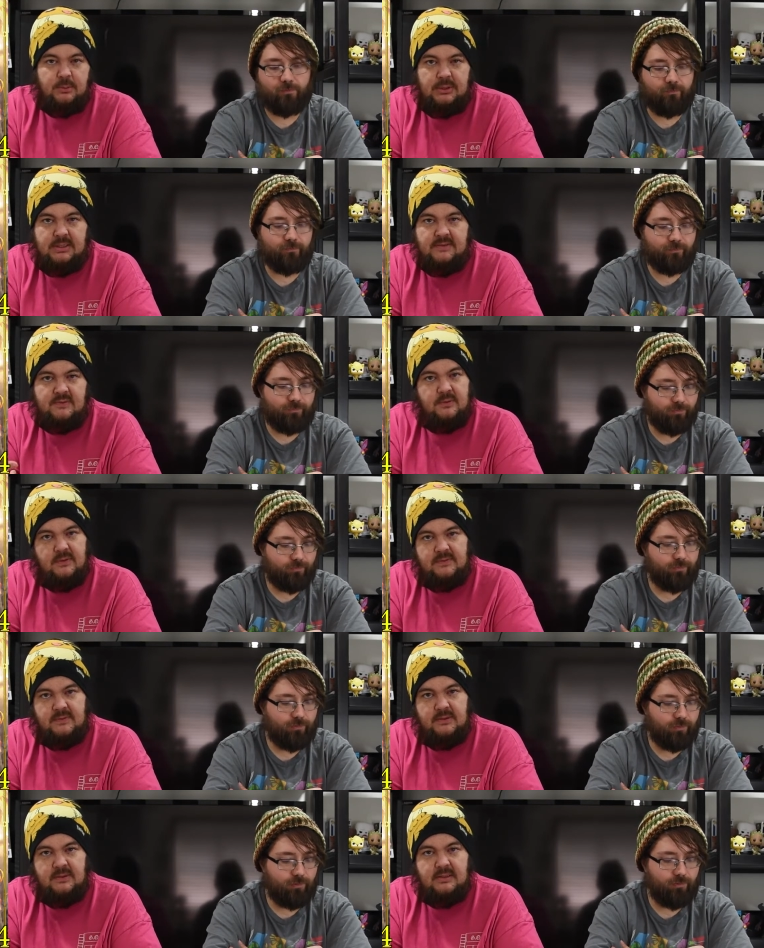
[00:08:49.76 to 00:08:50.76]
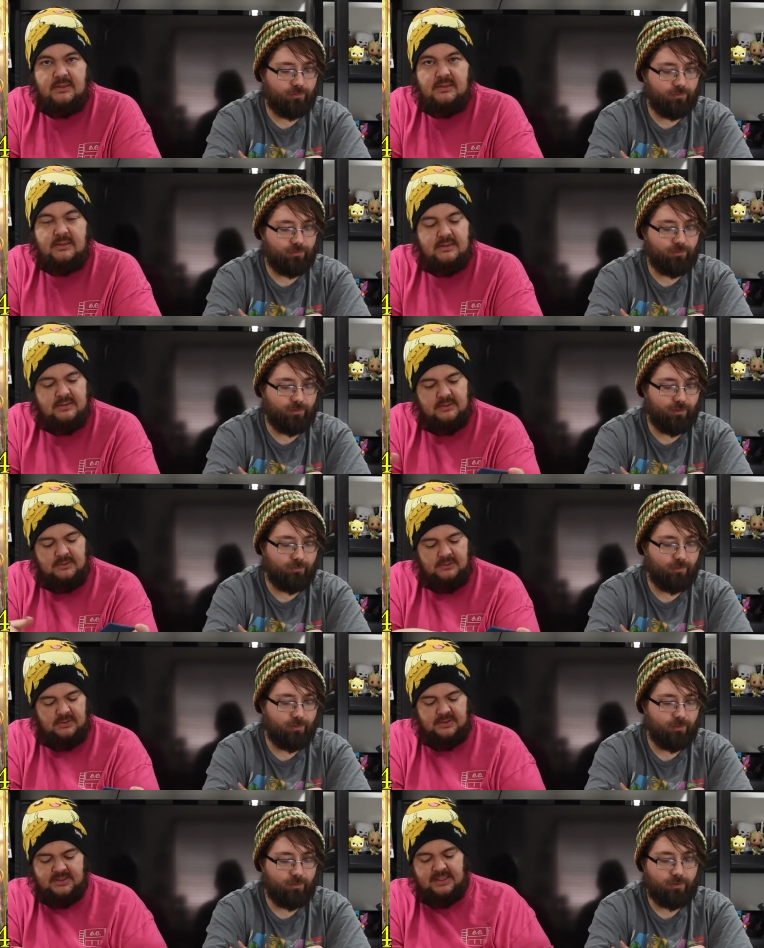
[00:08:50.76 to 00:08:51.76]
Speaker 1: abilities of 12 duties. So your
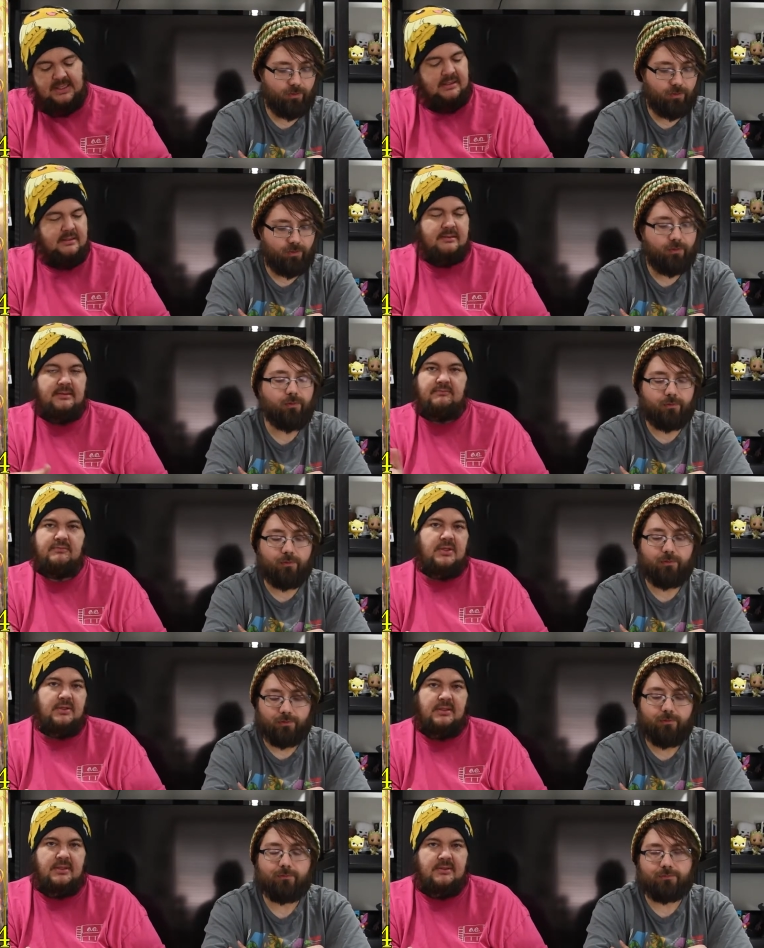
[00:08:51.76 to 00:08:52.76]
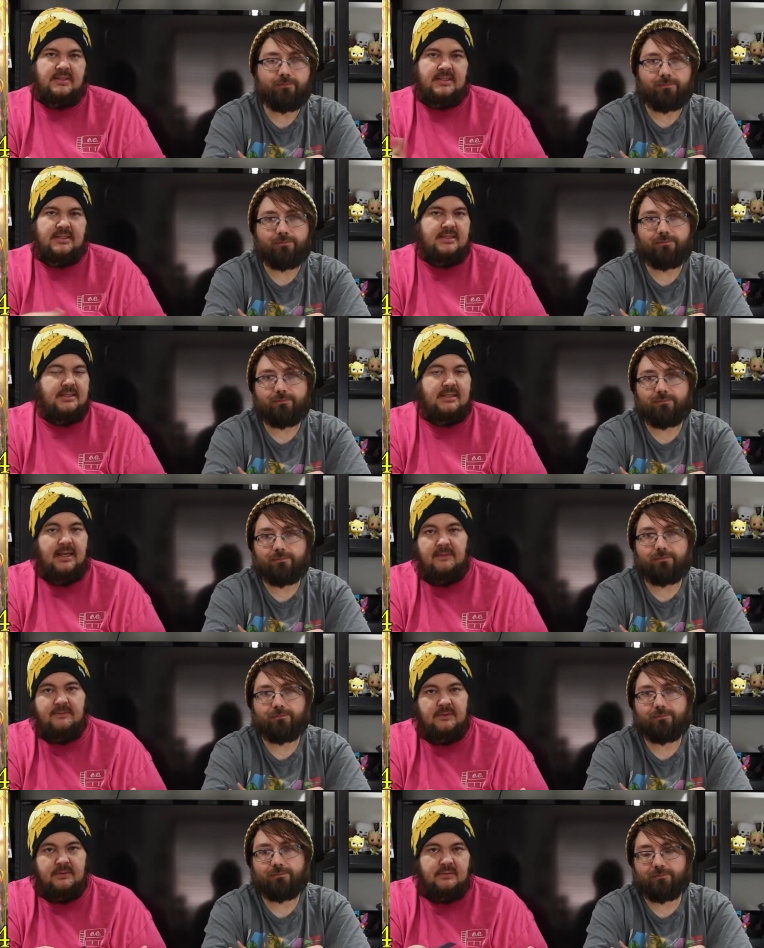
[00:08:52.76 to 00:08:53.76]
little snake, you can use this to
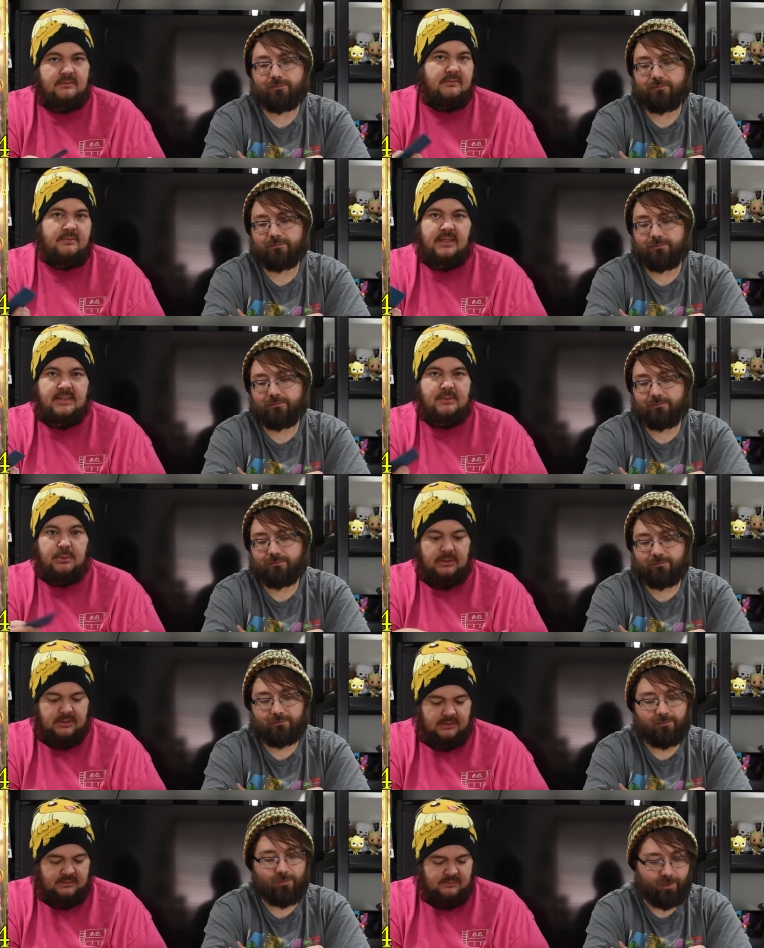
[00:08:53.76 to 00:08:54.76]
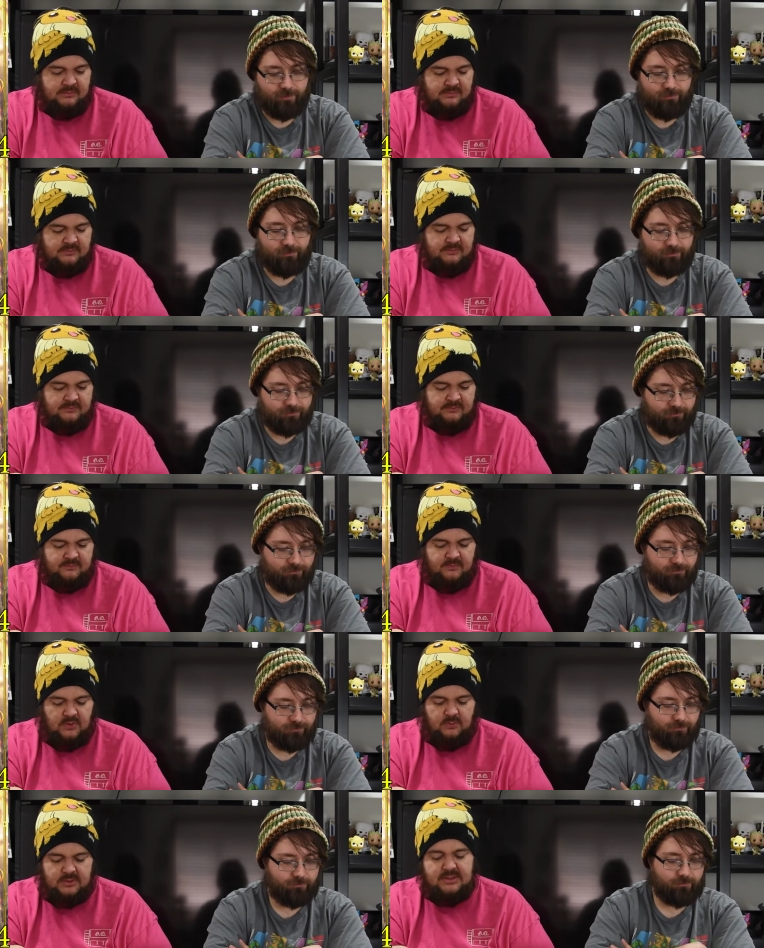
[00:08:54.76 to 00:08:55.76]
tap for its ability. Yep
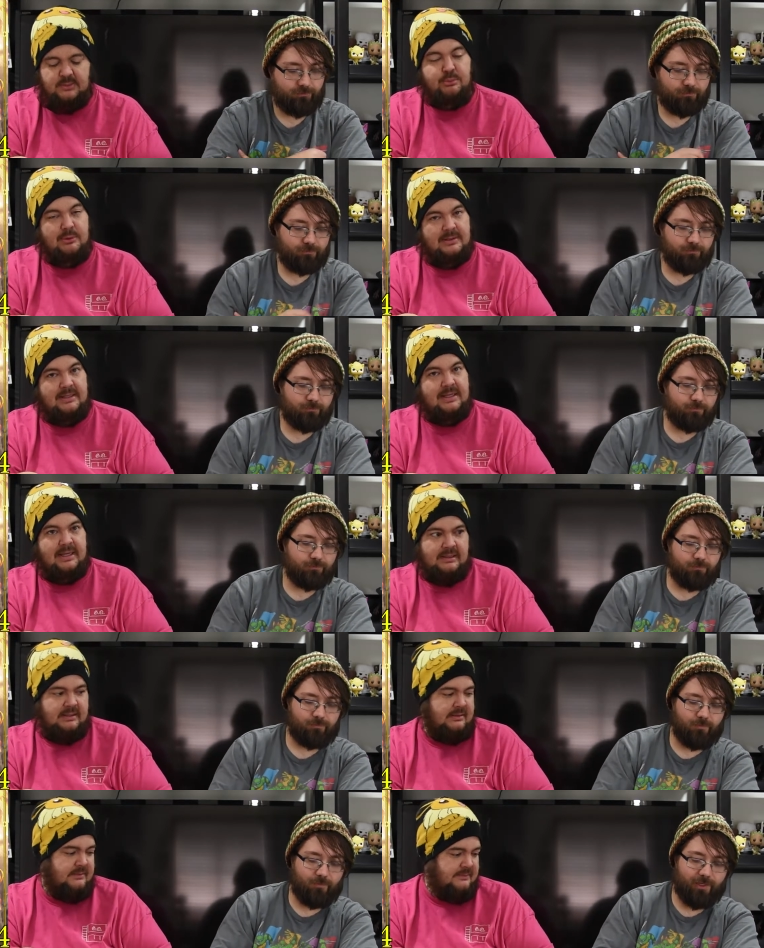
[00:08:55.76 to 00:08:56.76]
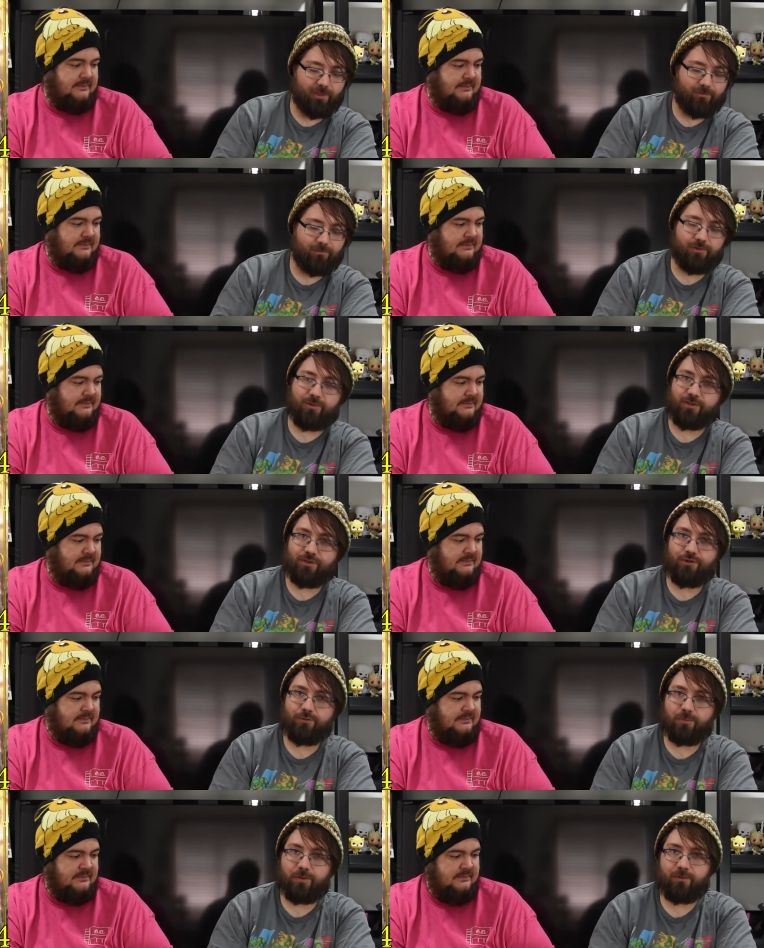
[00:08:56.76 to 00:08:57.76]
Speaker 2: which is pretty handy. Yeah, which is
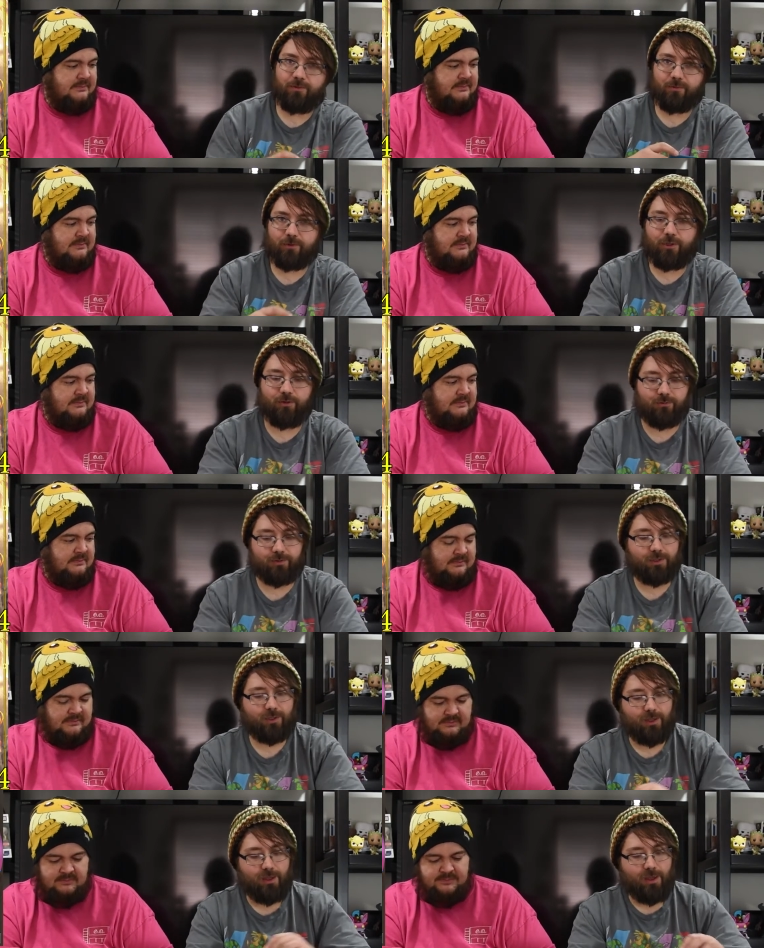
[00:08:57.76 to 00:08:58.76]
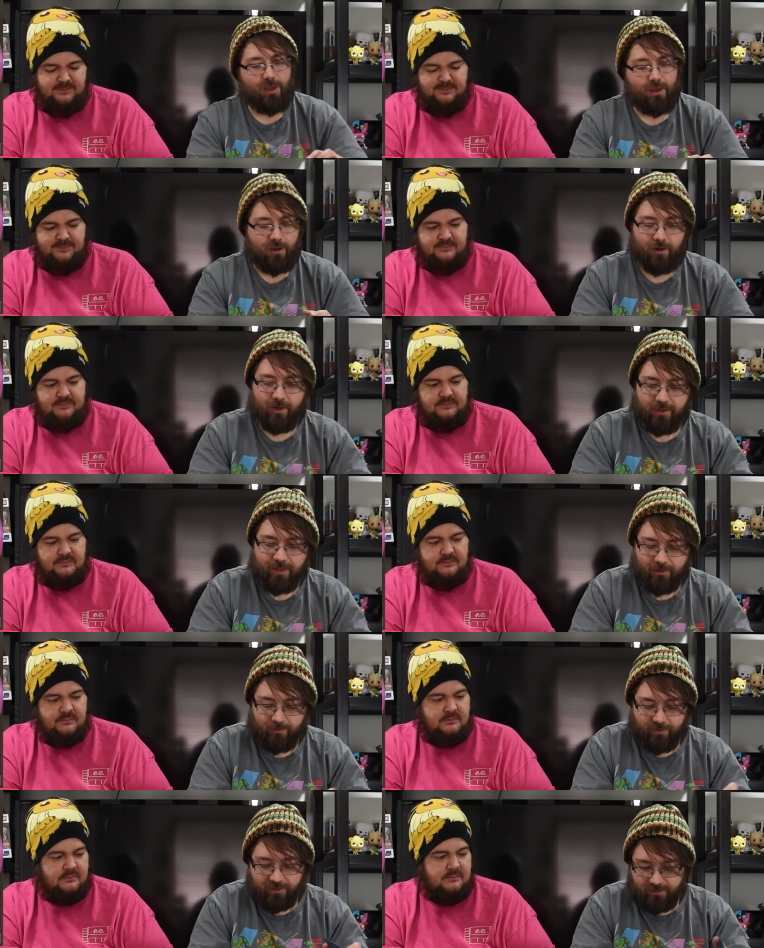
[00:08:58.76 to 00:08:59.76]
super cute. All right, now
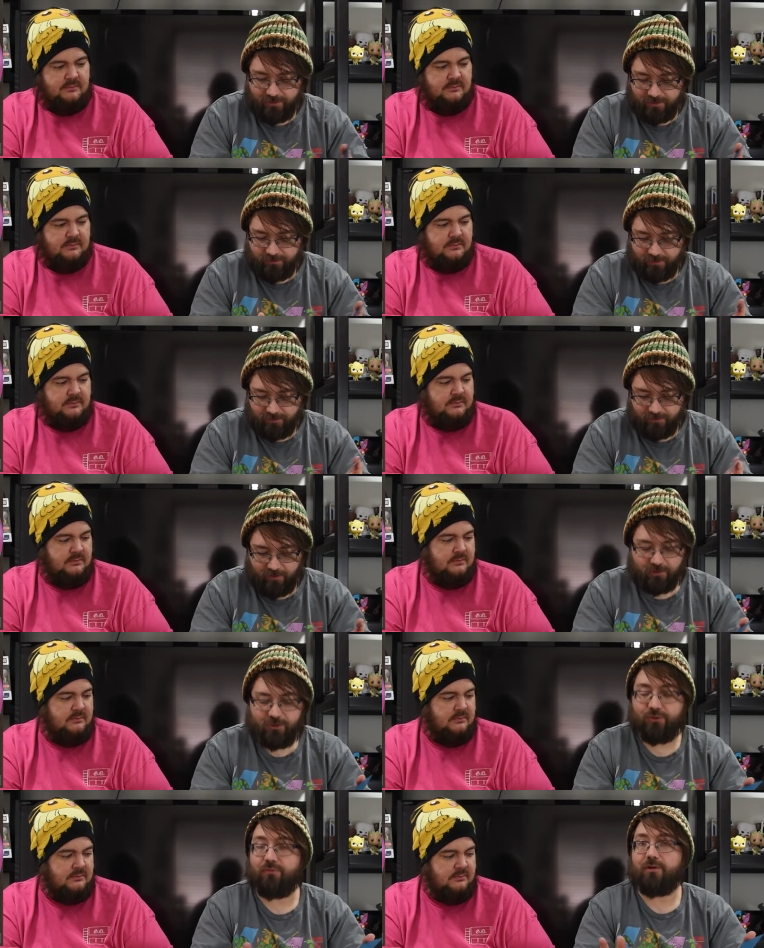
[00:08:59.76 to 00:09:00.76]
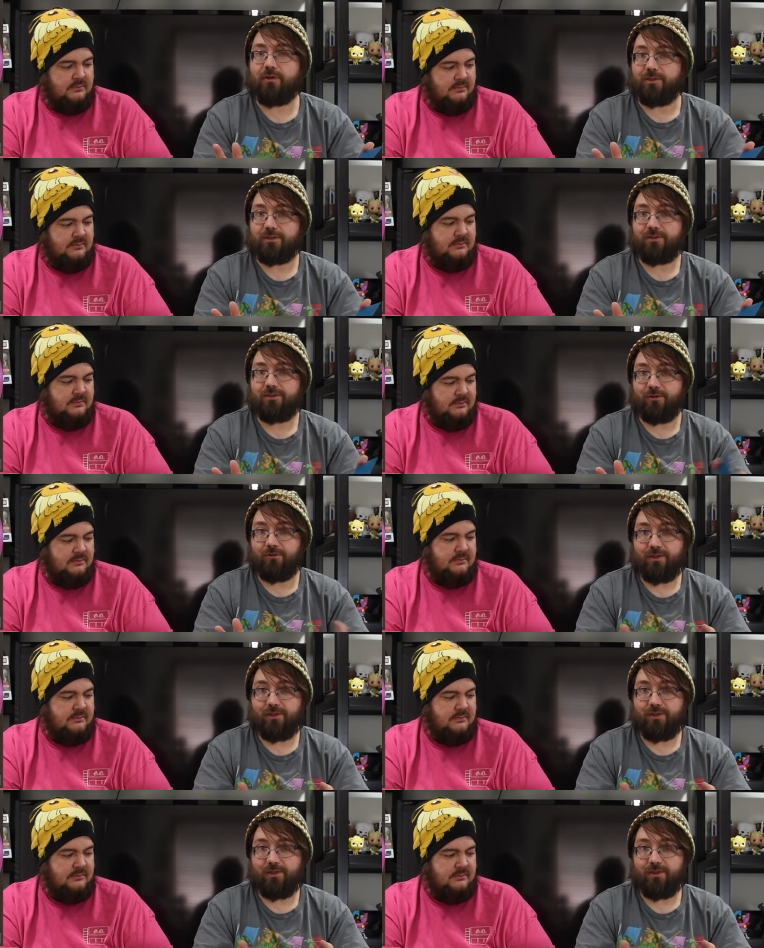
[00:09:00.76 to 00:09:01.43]
the rest of the spells are sword arts, so